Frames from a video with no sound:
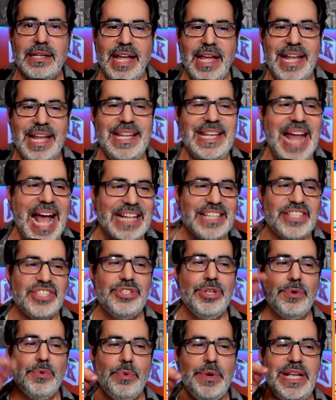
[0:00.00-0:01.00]
And that's
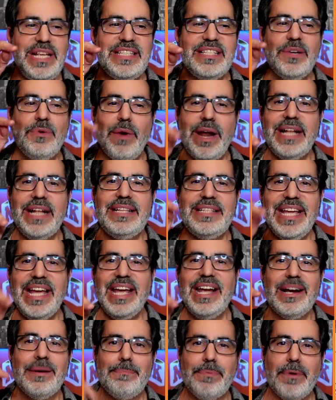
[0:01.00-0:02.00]
the reason right
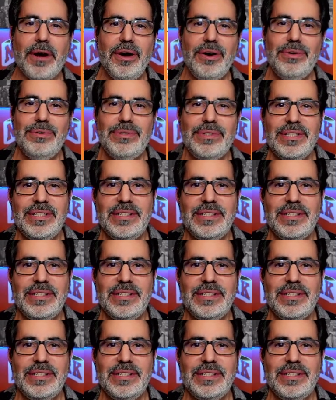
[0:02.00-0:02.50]
there, bro.